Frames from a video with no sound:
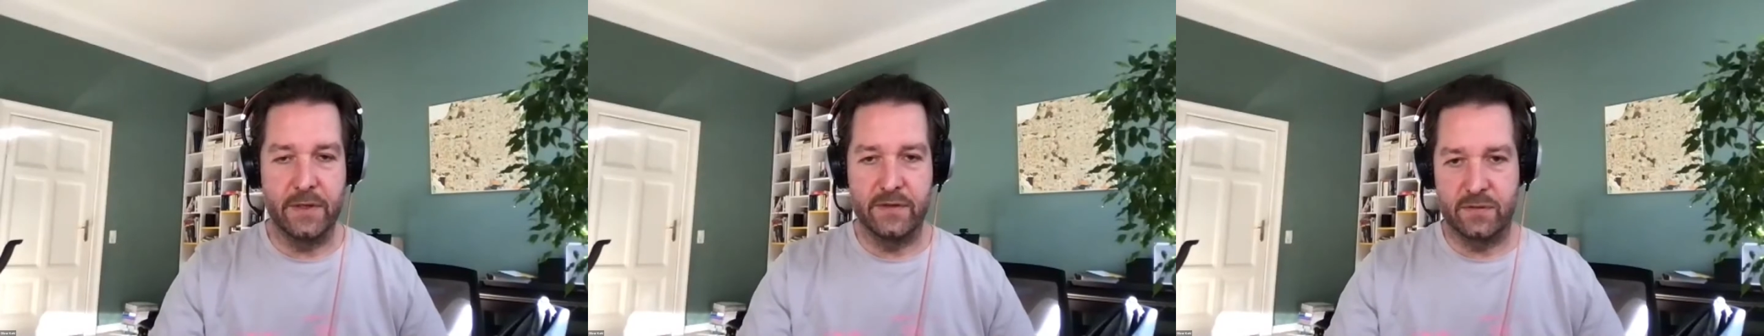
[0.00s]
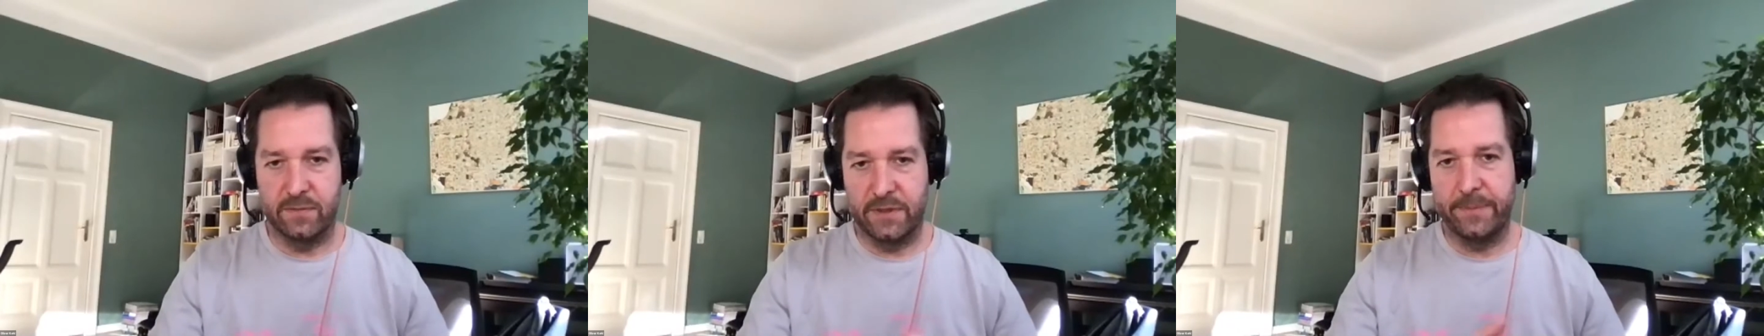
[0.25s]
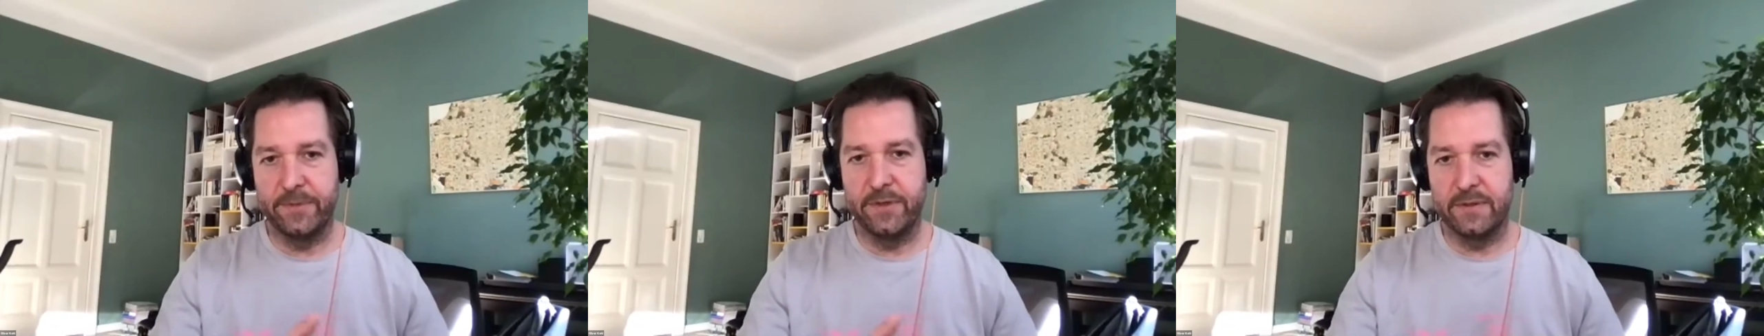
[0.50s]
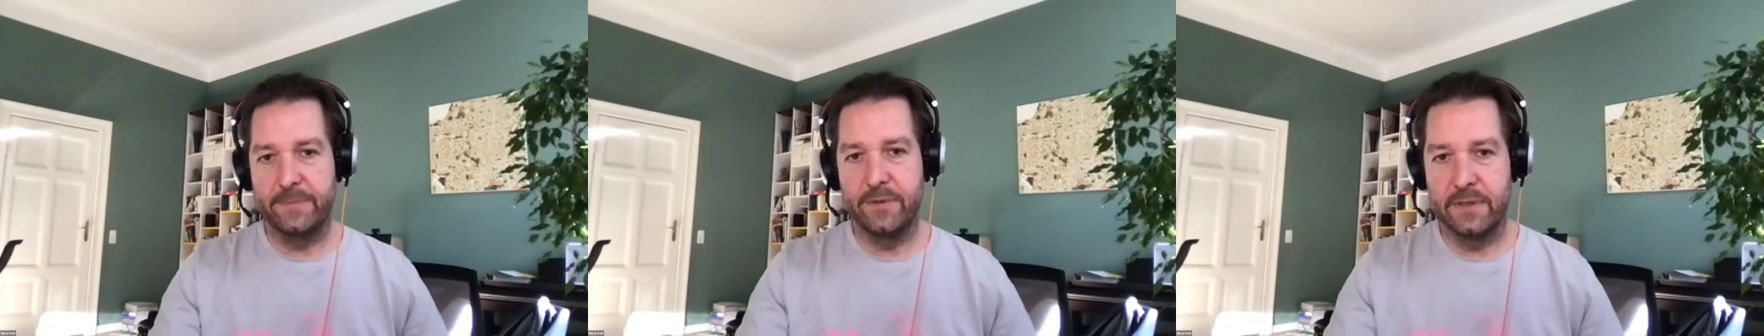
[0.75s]
so
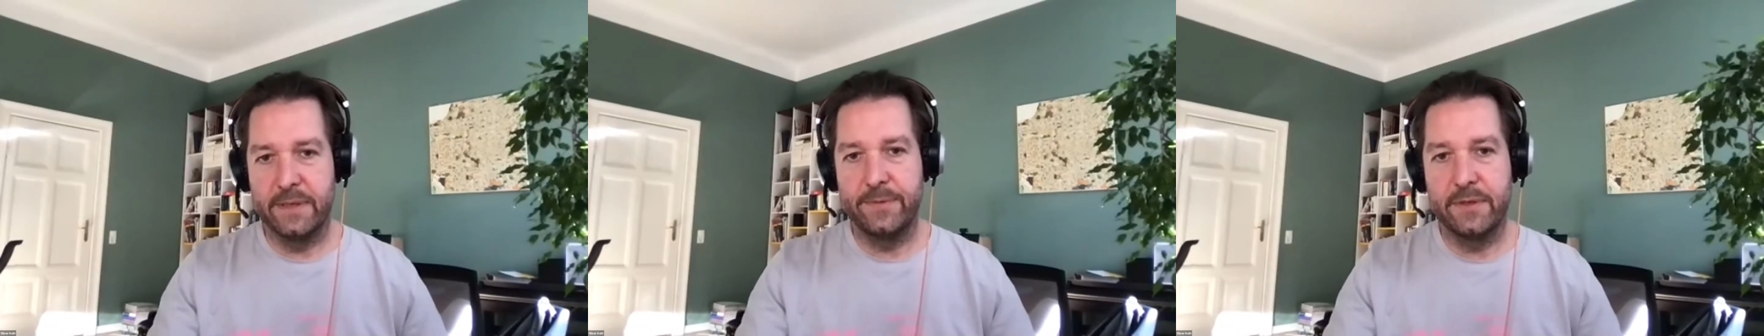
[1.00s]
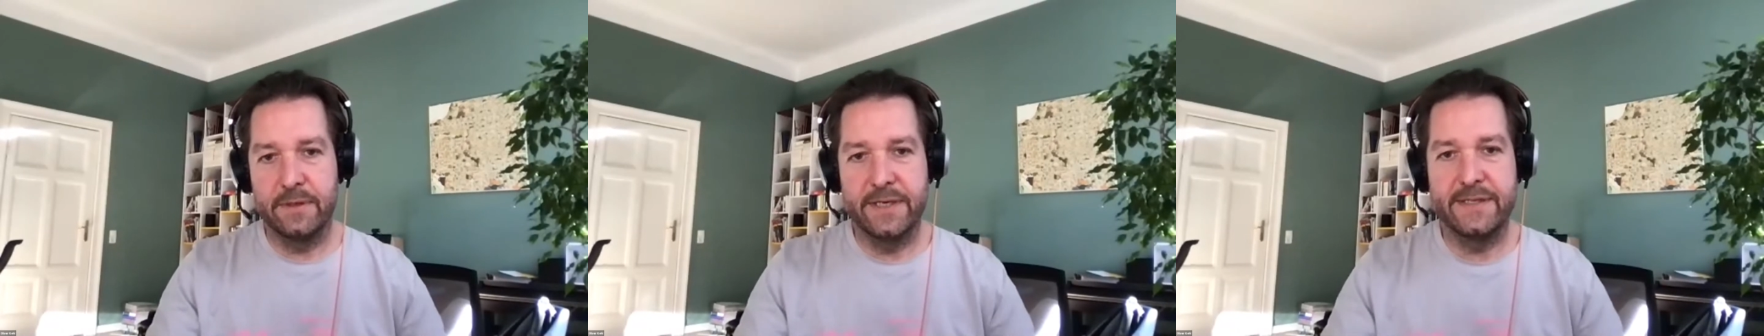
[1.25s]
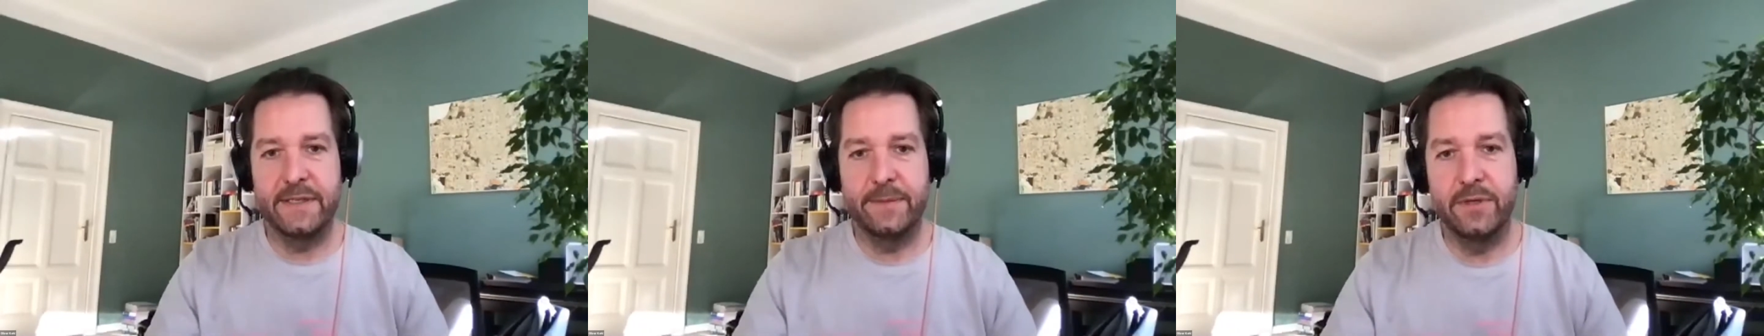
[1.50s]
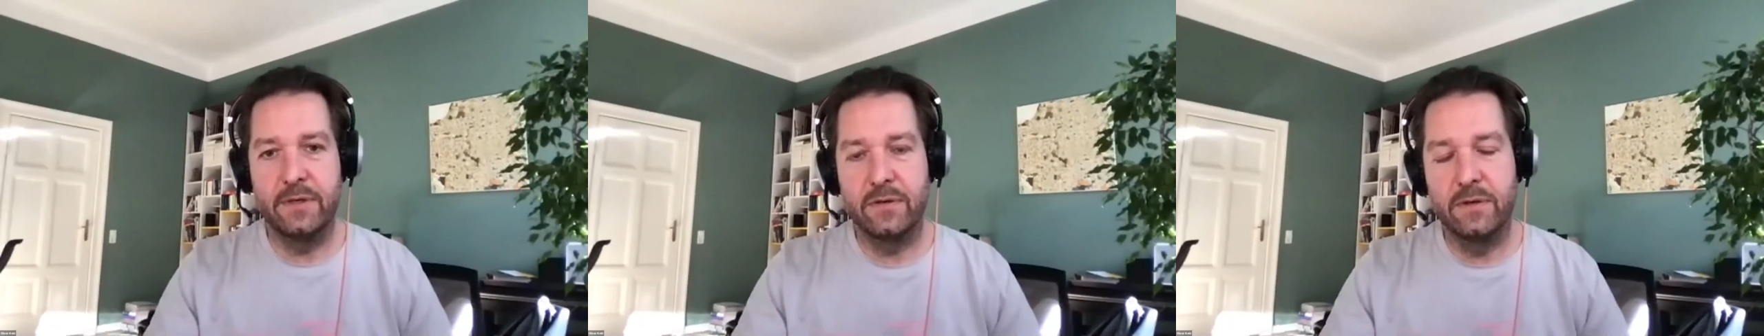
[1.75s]

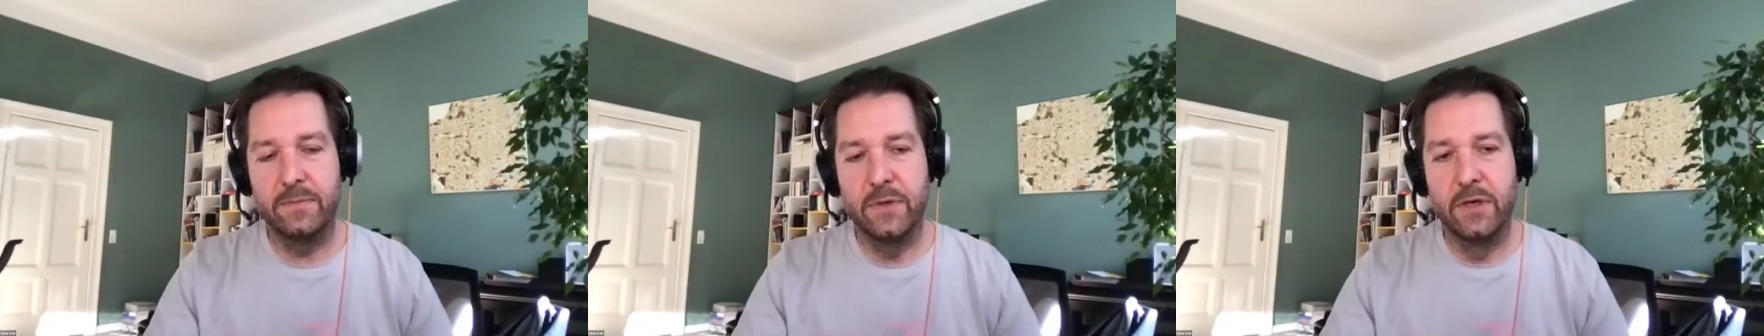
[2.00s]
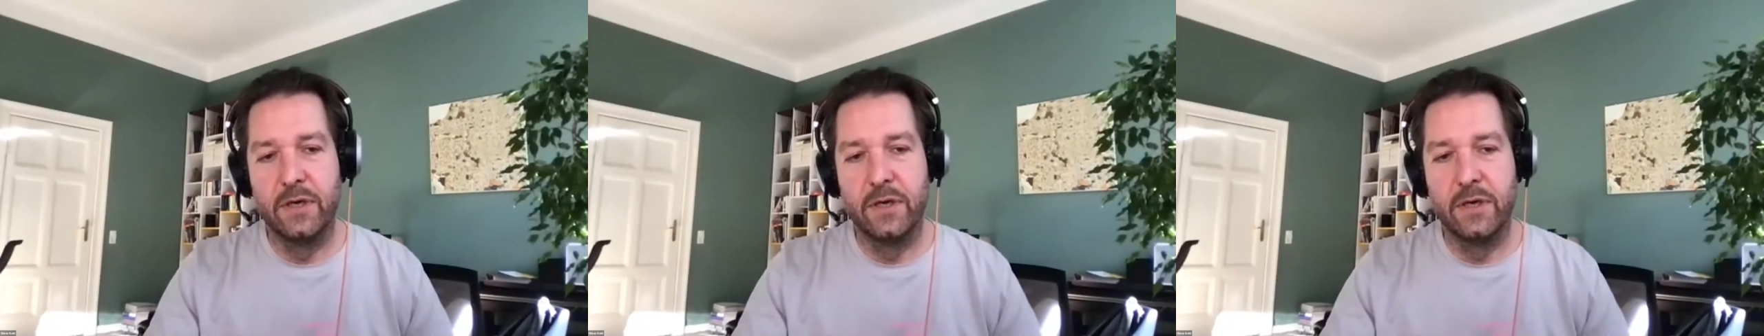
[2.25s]
www.sap.com.